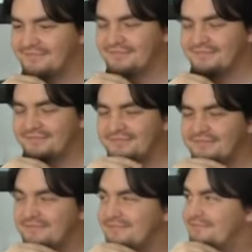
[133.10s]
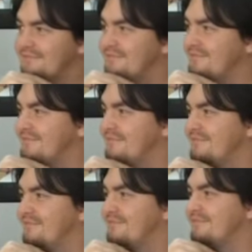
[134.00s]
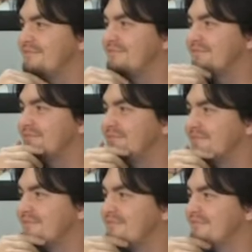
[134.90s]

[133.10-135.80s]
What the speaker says: No words are spoken by the person on screen.